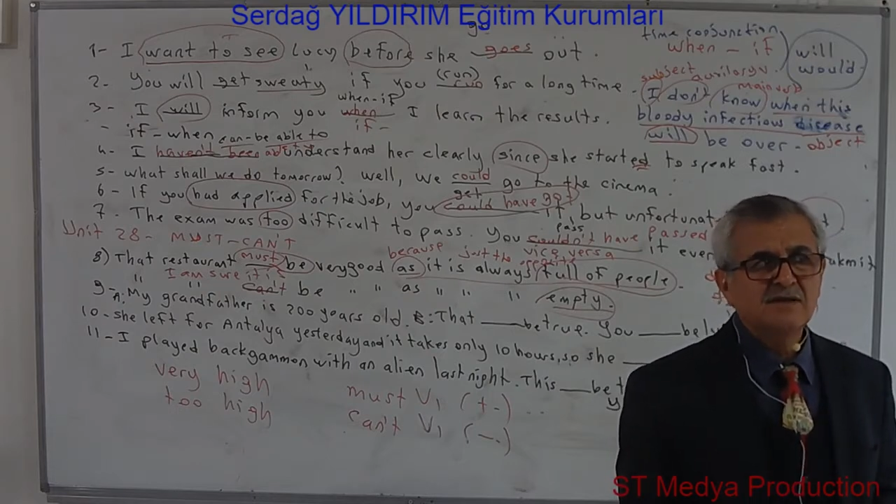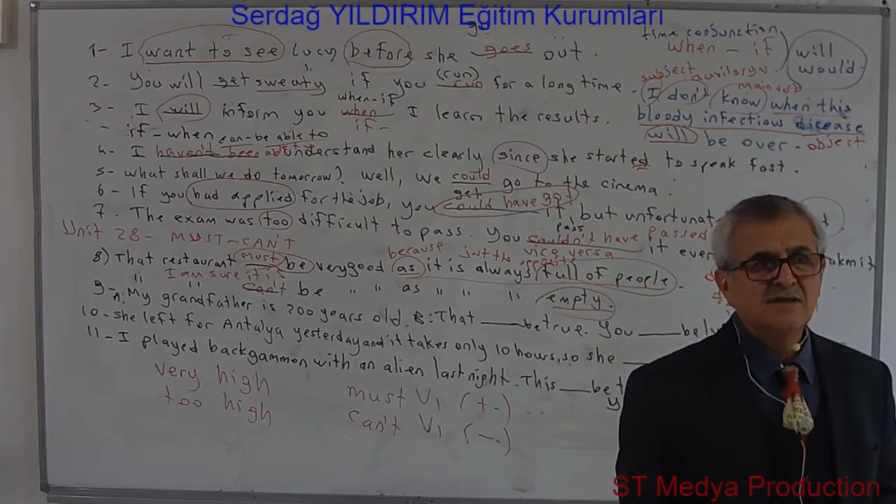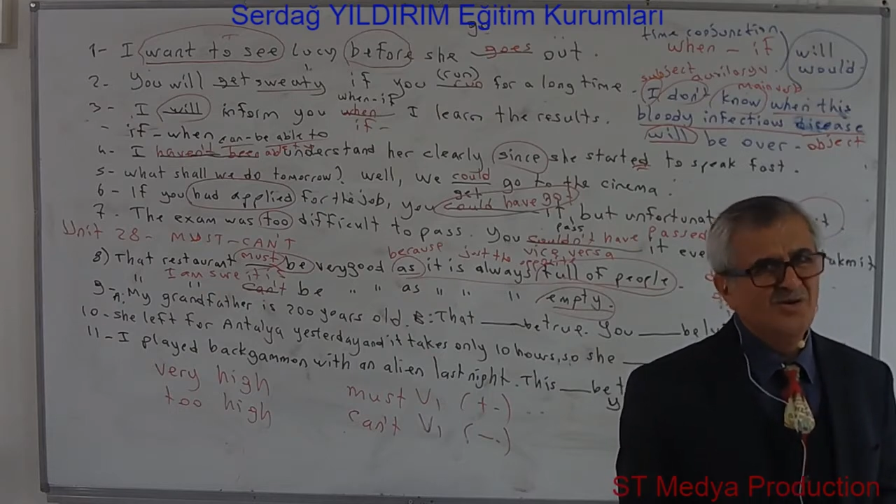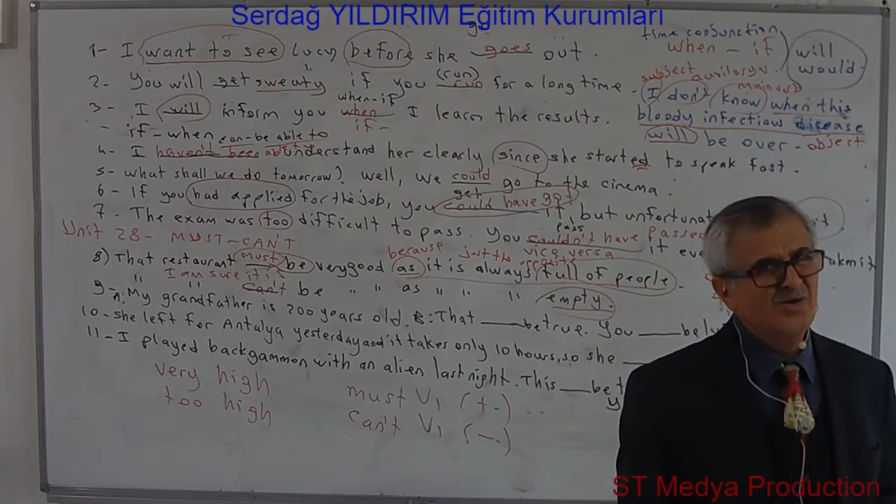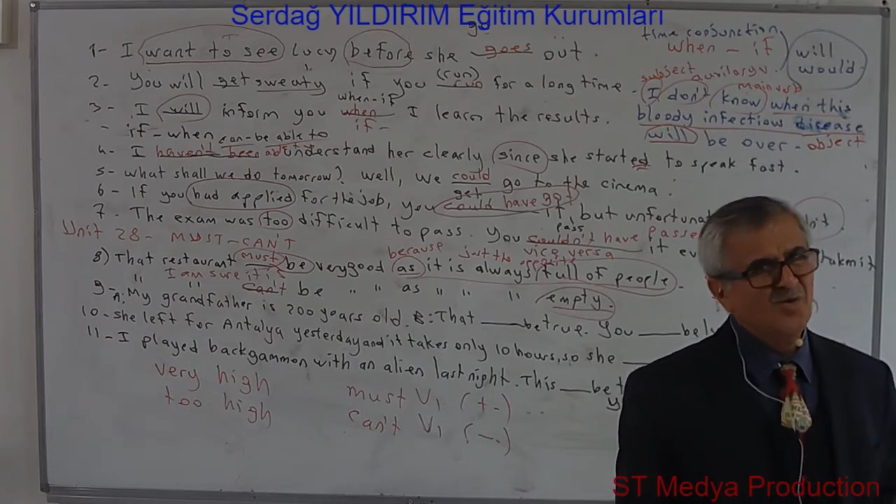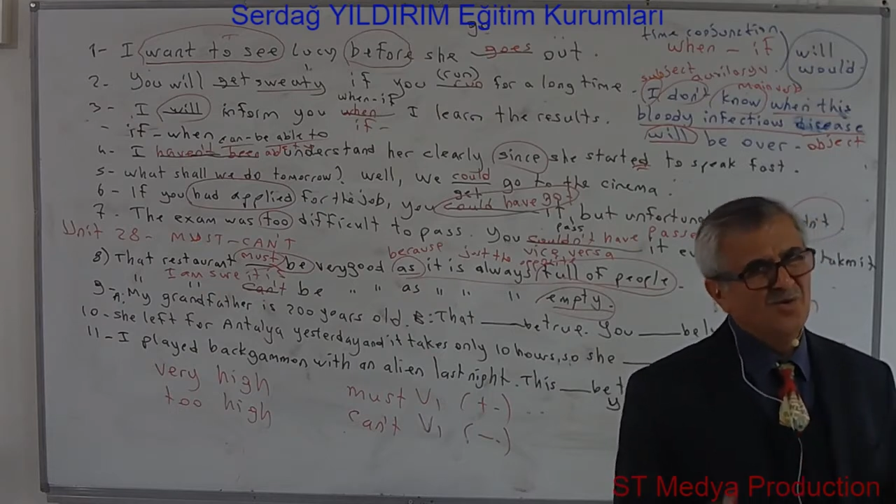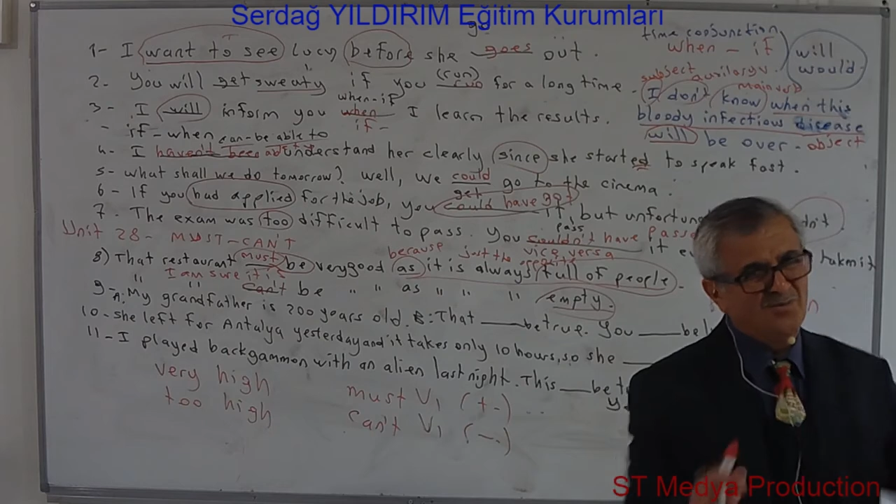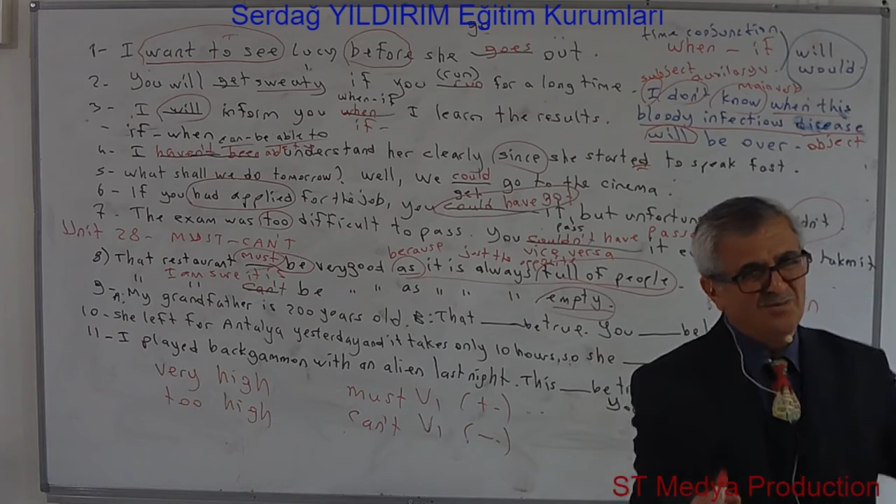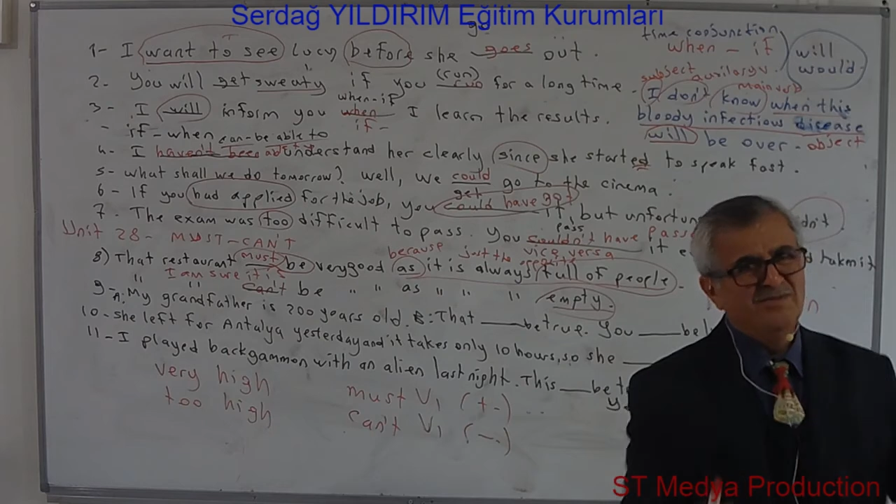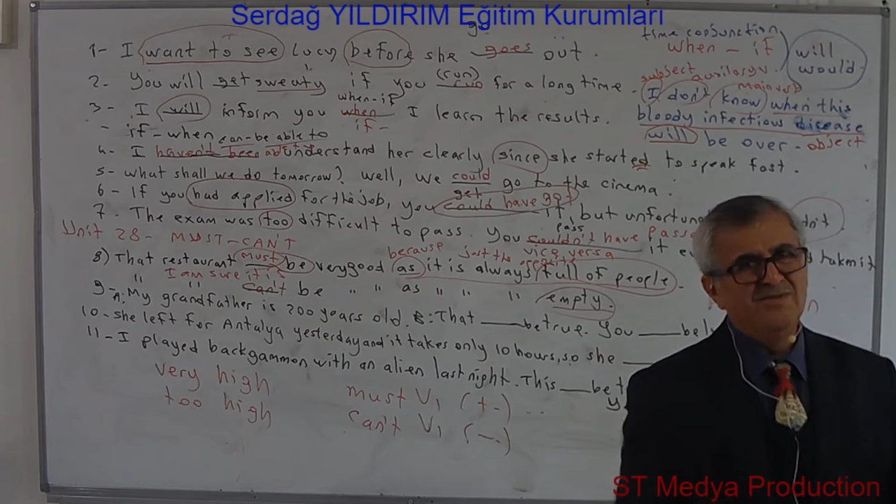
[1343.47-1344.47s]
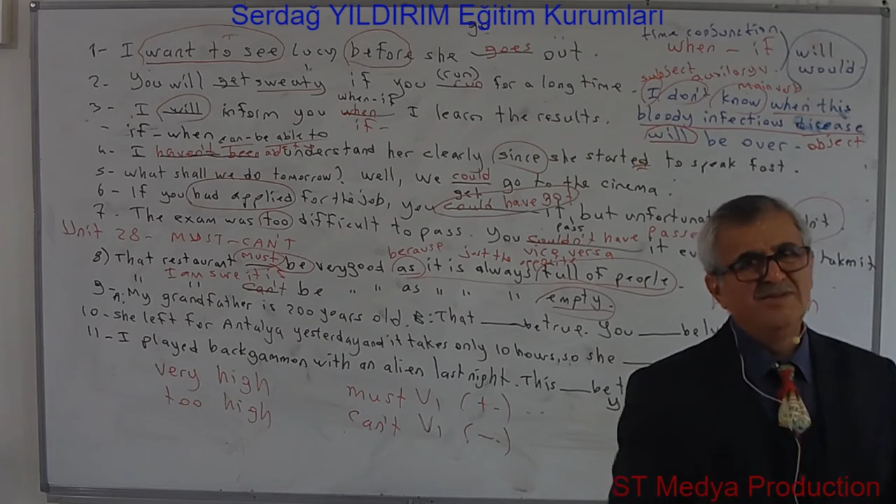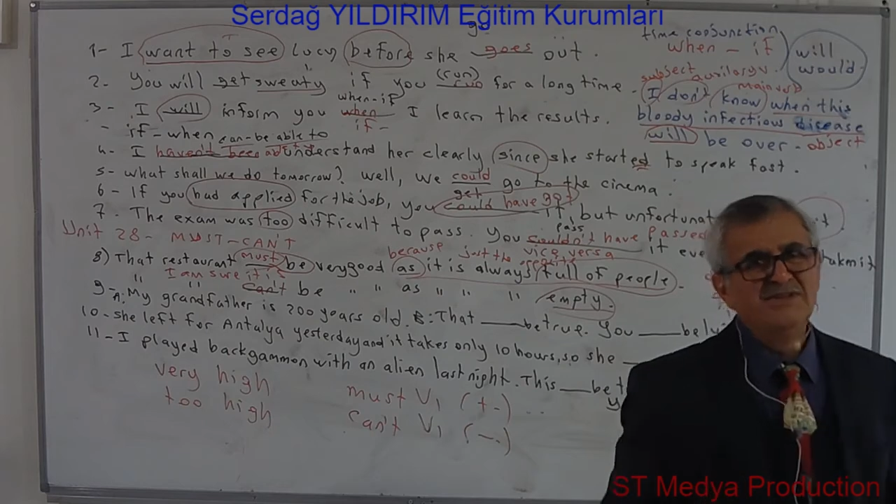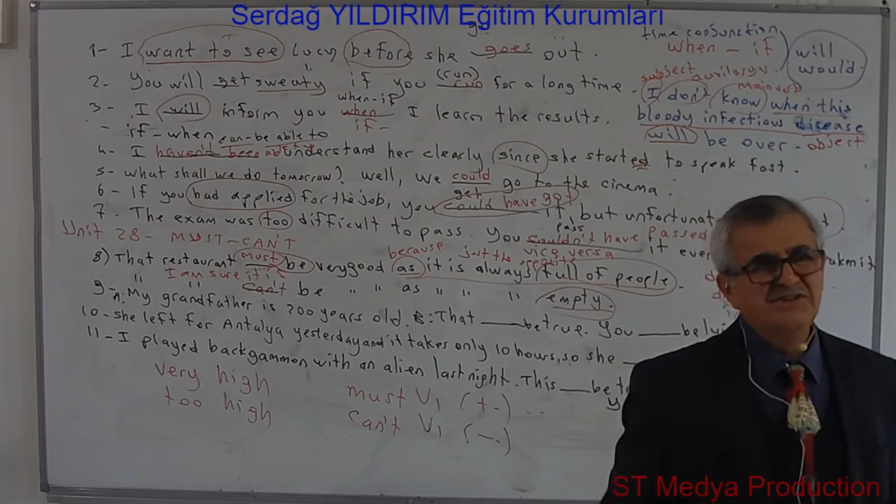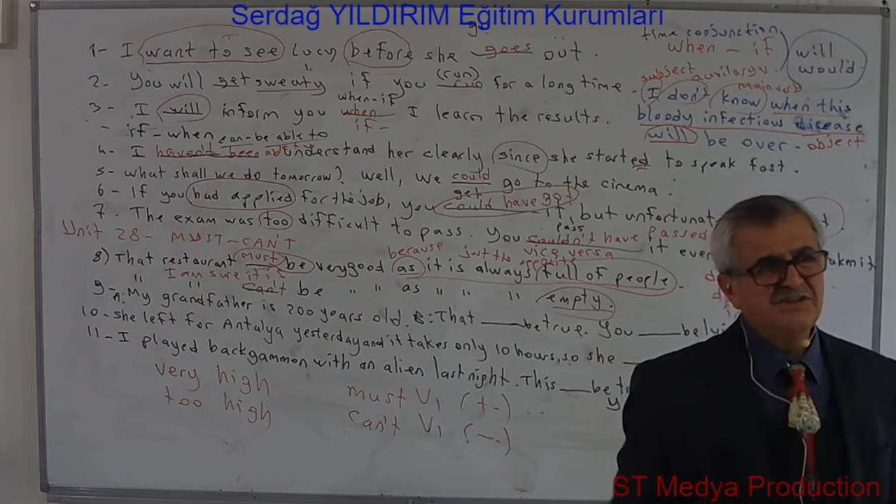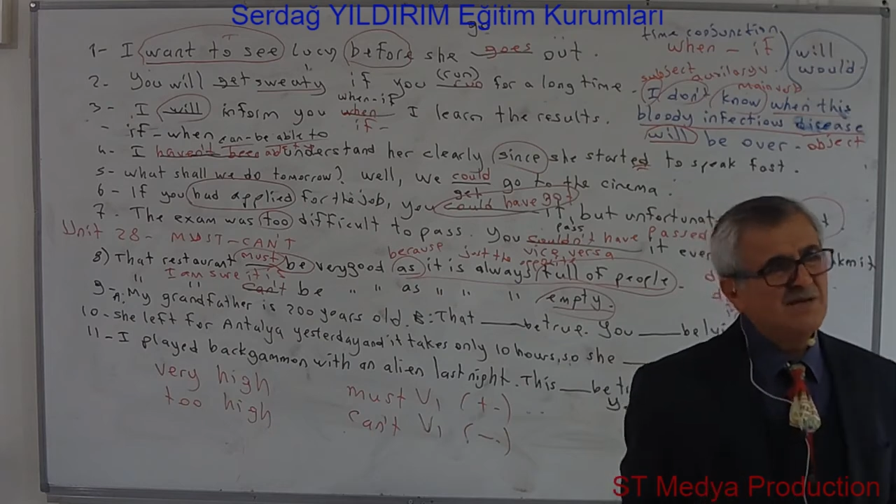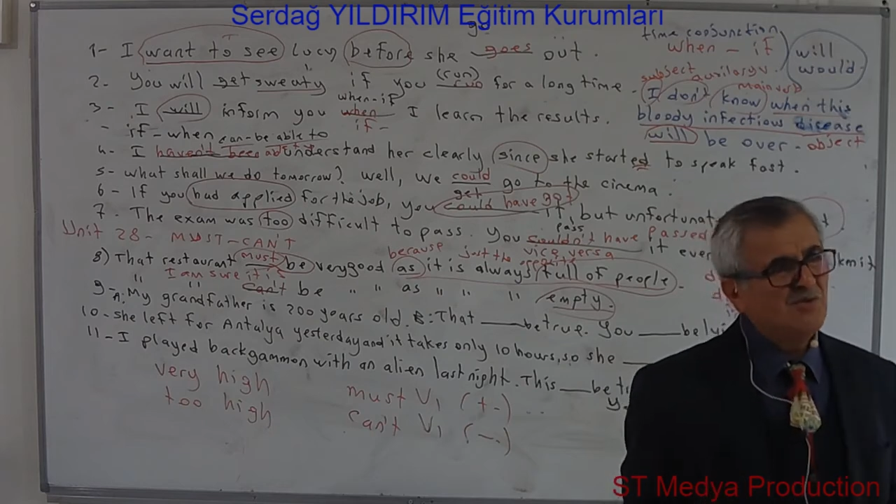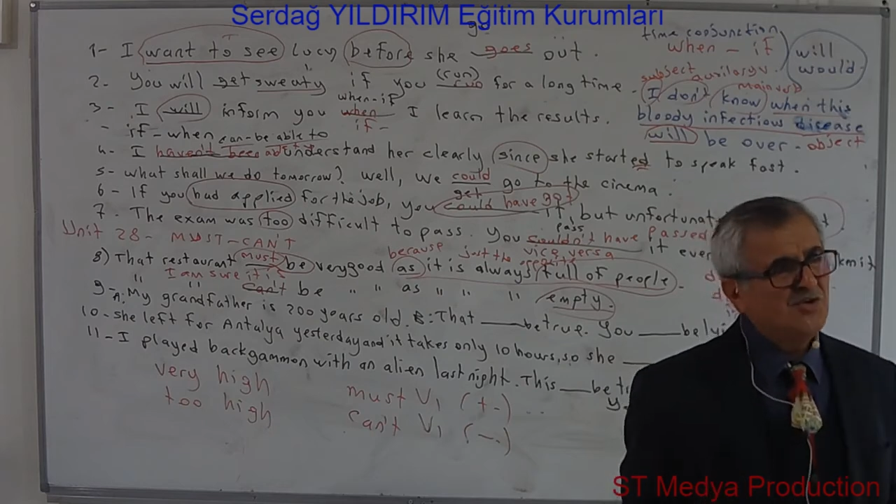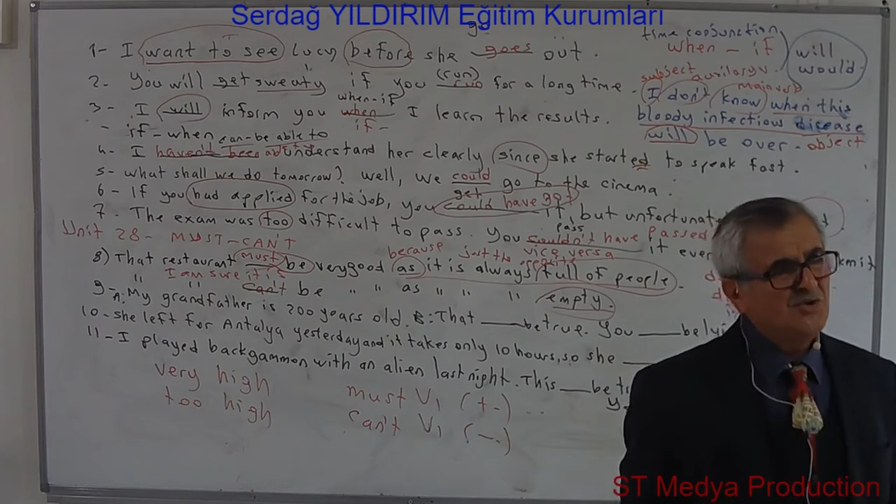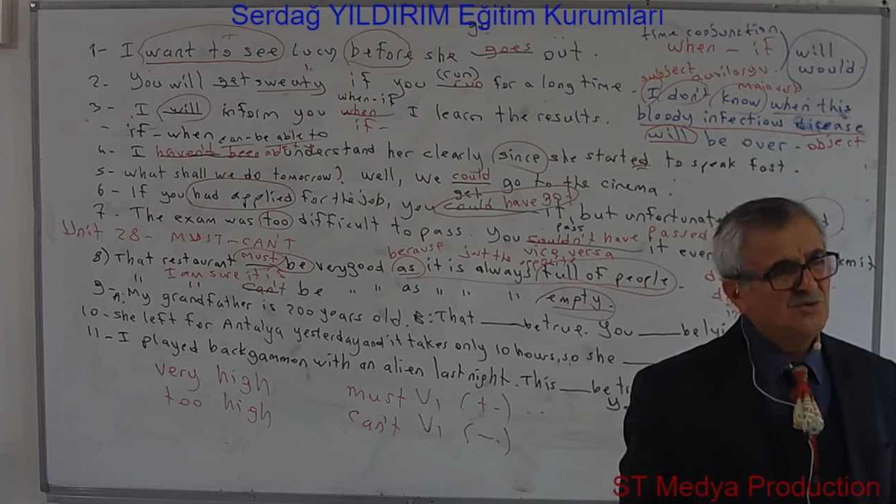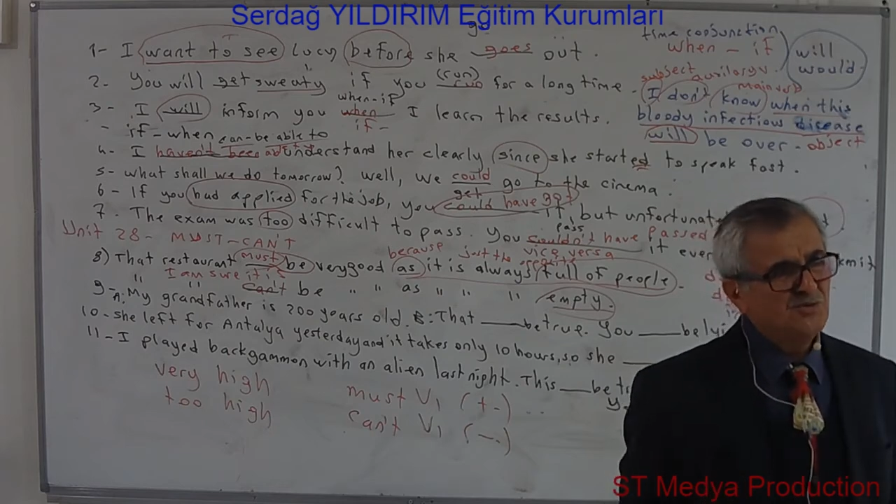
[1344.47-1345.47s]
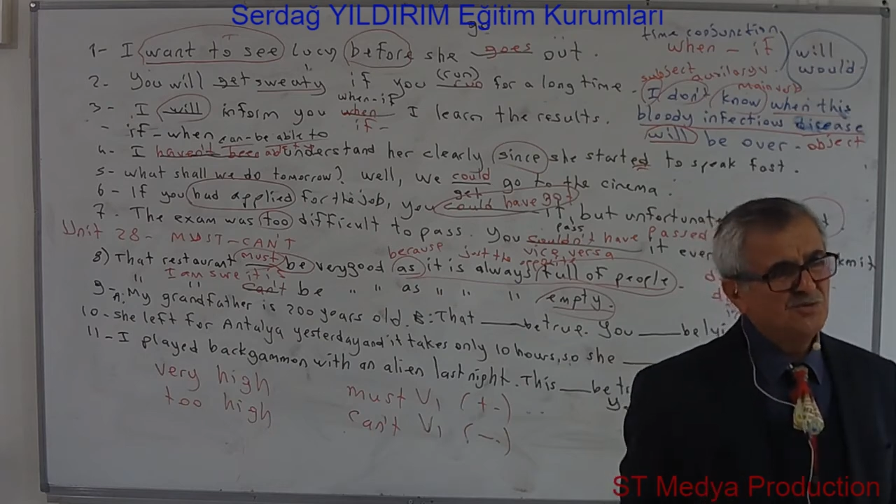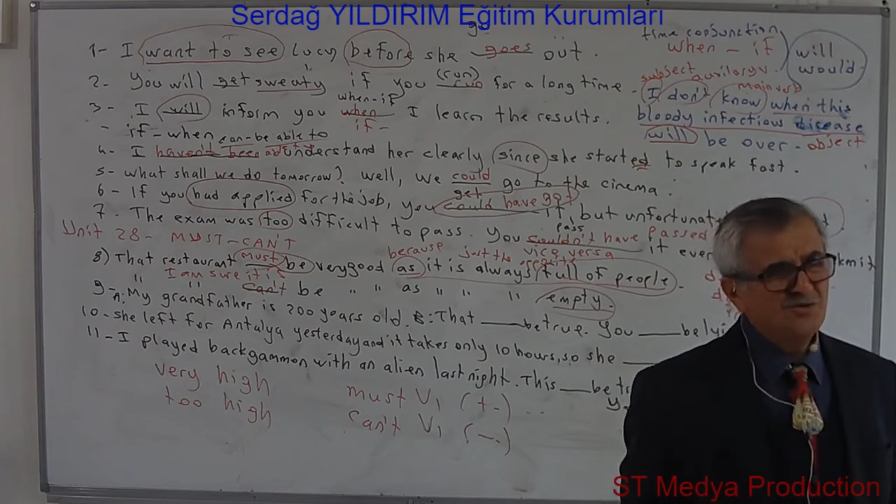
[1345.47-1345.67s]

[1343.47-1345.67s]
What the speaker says: Oh, shame on you.